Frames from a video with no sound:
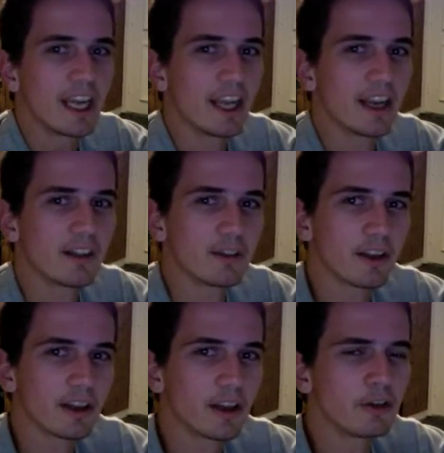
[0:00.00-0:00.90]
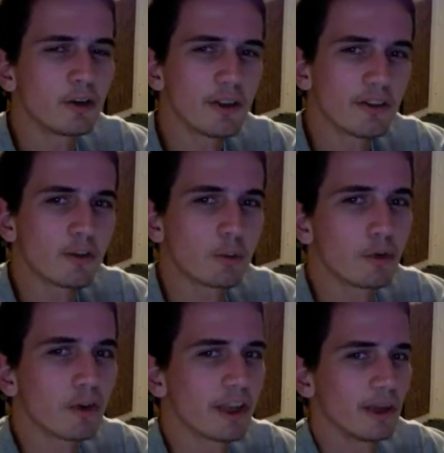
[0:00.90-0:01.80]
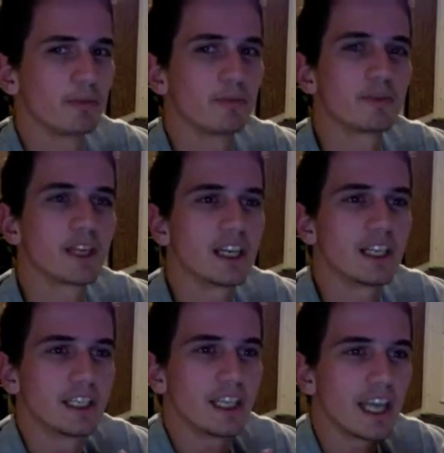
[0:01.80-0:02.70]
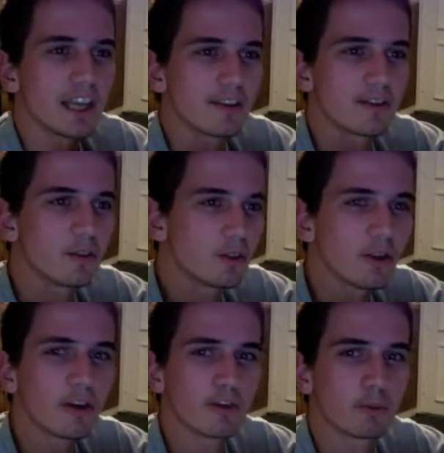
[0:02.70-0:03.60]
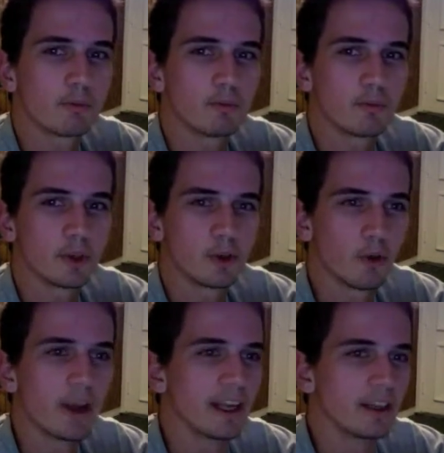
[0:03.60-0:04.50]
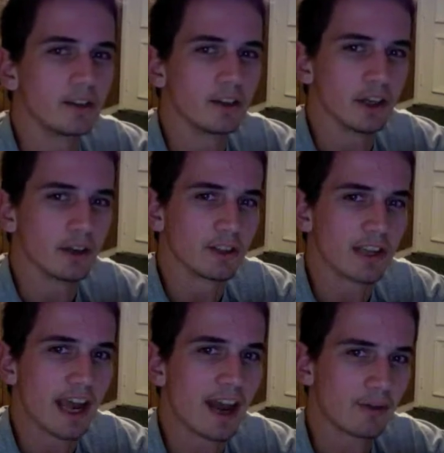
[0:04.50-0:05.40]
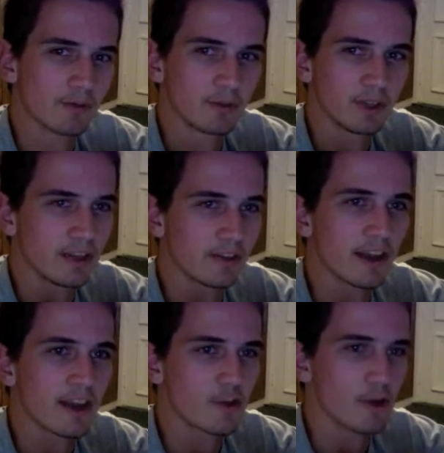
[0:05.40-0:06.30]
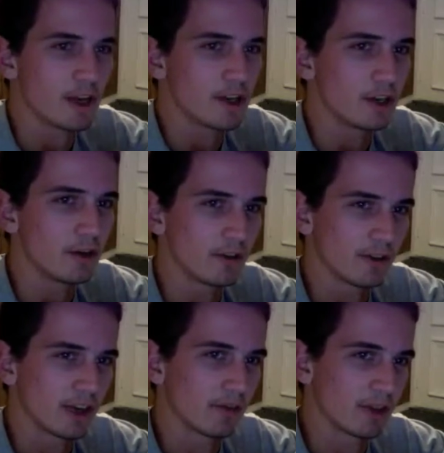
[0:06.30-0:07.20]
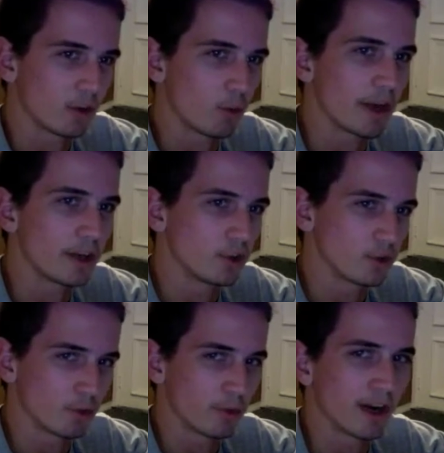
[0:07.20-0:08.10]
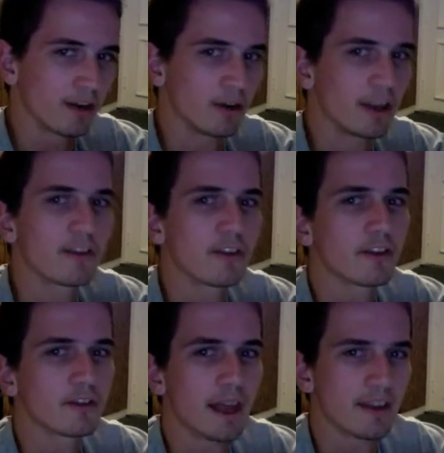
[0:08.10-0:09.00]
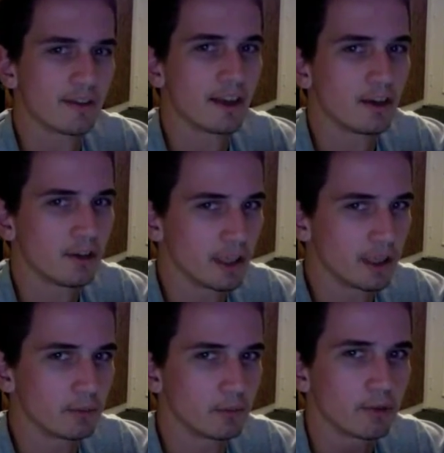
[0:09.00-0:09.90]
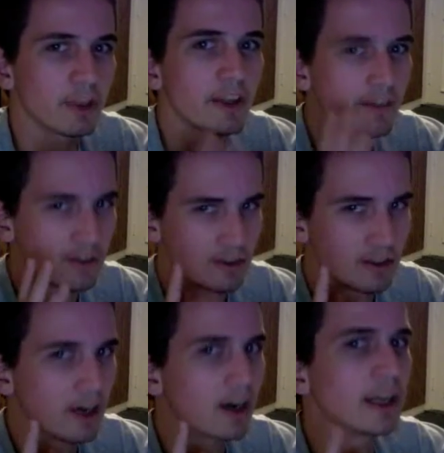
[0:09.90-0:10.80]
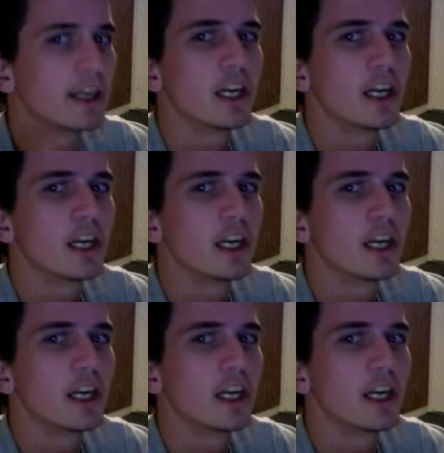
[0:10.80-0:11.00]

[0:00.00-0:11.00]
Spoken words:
And I thought, this is brilliant. It looks great, to have these saturated hues and have like a white neutral background. It's just aesthetically pleasing to the eye.